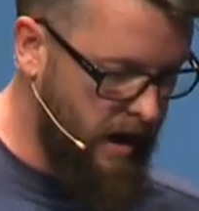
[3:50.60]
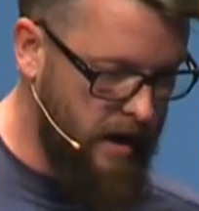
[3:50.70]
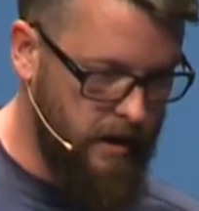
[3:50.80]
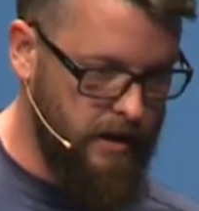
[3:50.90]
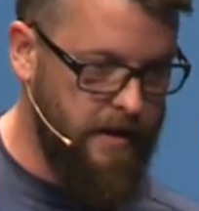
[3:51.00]

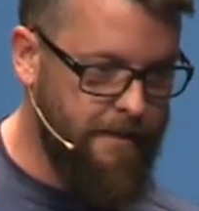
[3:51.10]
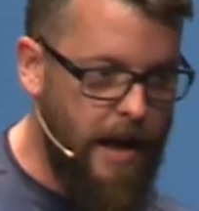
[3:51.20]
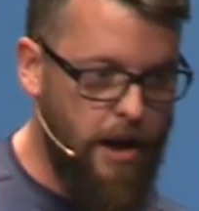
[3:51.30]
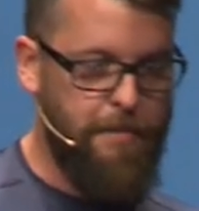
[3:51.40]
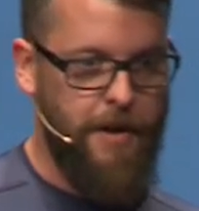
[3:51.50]
are
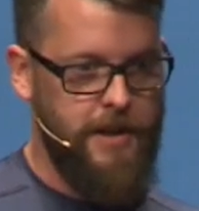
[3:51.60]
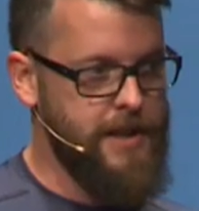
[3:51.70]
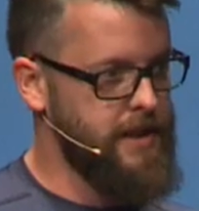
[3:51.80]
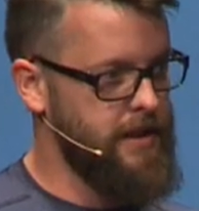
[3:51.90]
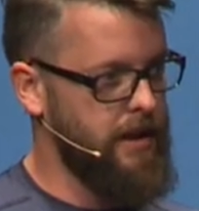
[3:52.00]

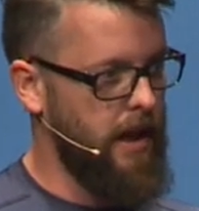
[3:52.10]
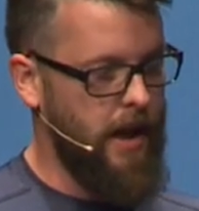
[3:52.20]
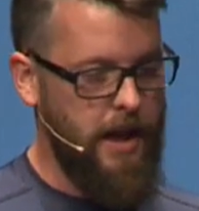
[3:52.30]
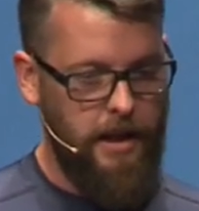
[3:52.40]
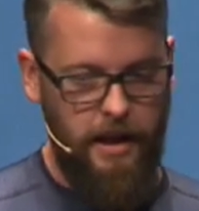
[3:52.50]
developers
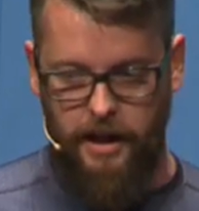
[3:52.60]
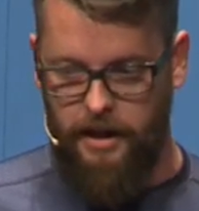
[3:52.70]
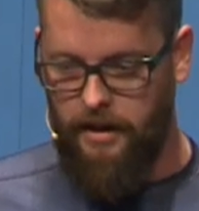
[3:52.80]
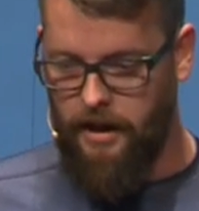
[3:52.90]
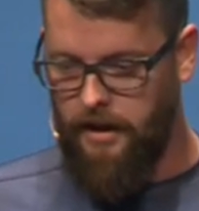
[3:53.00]
in,
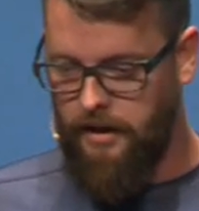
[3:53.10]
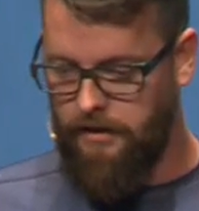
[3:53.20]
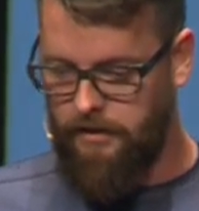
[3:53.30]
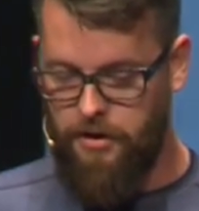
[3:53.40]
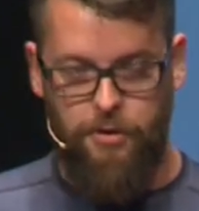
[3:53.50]
in, in
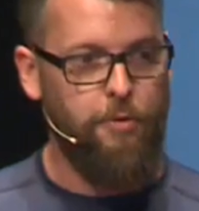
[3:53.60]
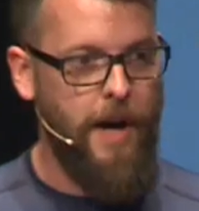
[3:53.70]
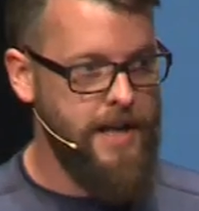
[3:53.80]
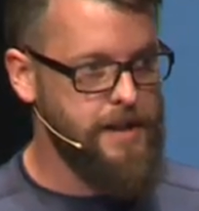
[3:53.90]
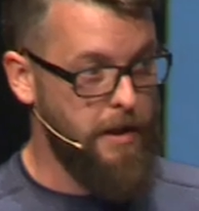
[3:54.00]
U
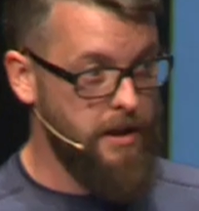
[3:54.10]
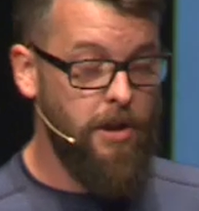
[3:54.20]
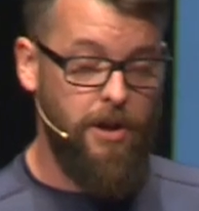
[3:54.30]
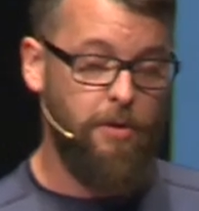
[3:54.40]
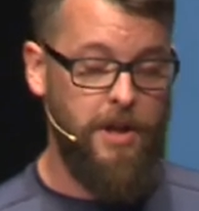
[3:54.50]
S, but
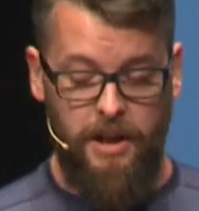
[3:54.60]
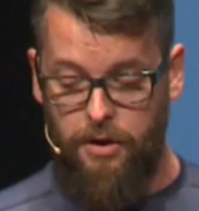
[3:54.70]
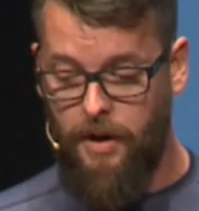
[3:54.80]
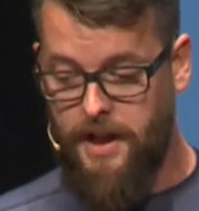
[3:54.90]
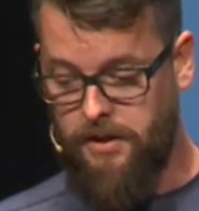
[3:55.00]
not only in
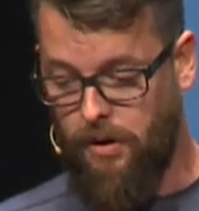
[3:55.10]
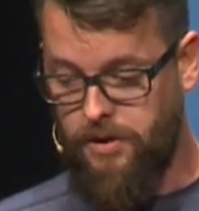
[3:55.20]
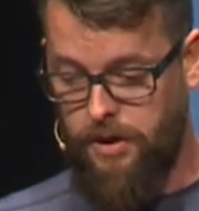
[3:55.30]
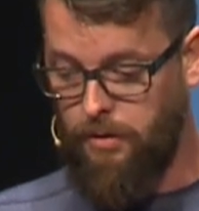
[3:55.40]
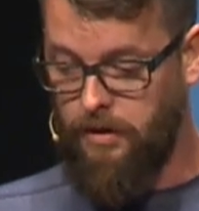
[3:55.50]
U S,
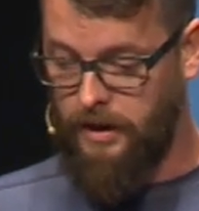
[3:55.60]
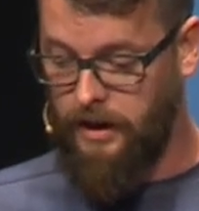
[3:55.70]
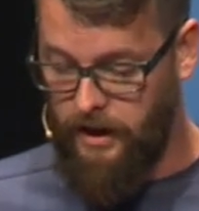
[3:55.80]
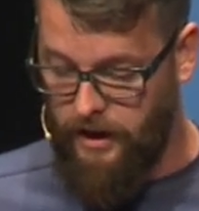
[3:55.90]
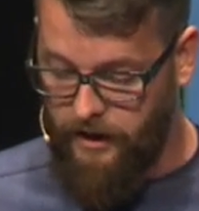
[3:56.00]
also
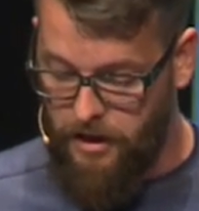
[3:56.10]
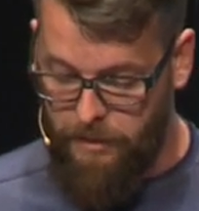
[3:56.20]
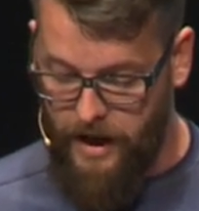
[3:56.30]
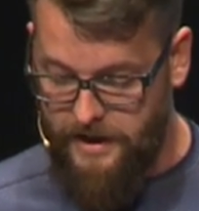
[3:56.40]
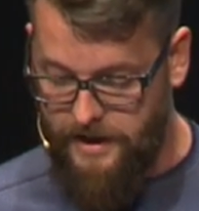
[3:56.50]
in other
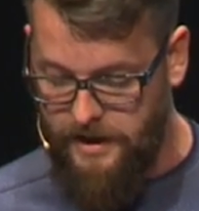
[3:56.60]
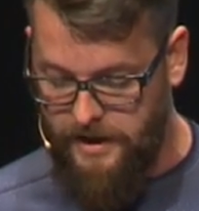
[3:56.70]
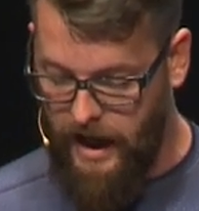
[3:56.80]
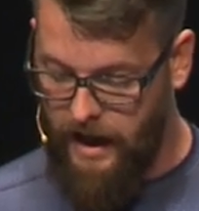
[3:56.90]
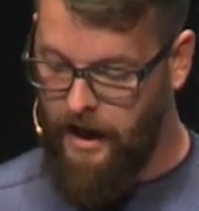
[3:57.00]

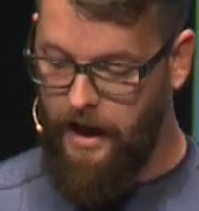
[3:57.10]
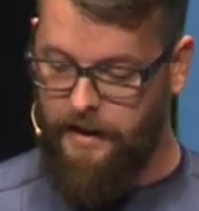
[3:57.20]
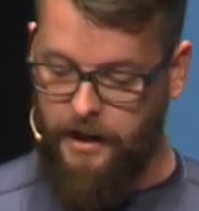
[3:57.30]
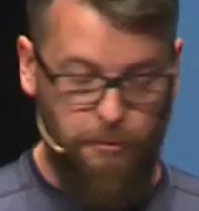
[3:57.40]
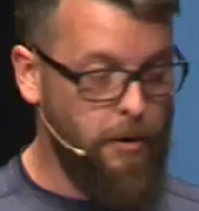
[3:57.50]
places
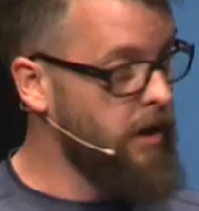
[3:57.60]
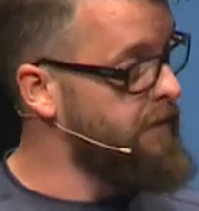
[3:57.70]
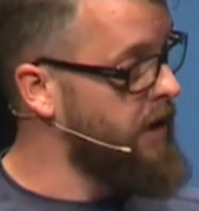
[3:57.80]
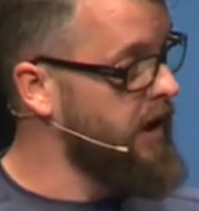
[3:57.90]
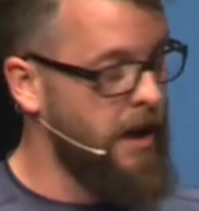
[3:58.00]
that work
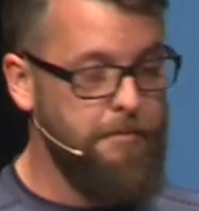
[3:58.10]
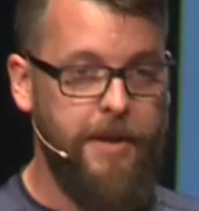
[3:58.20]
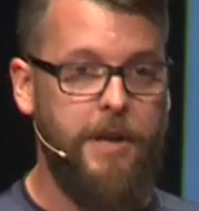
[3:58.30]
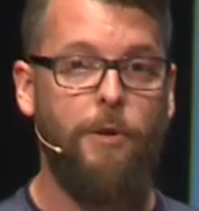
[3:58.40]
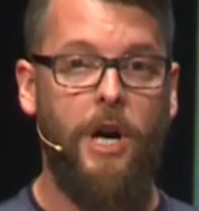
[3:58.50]
for a
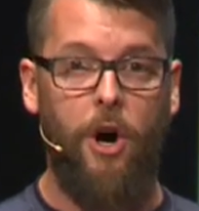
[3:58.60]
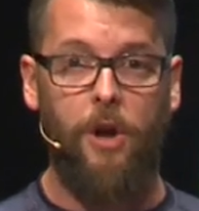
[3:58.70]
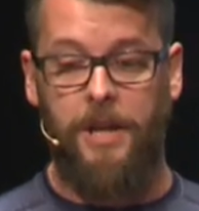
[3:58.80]
company we all